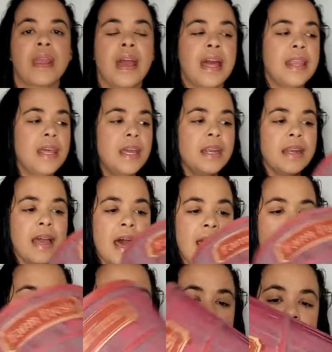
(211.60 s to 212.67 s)
And then I
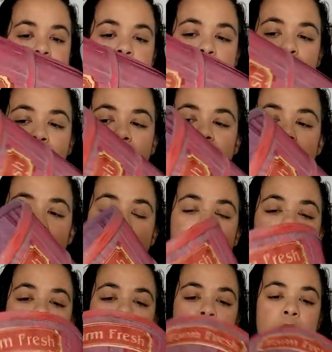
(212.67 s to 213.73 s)
got this bucket,
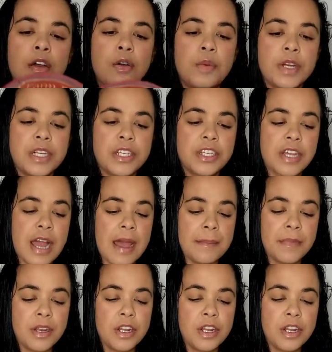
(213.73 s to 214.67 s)
which I'm gonna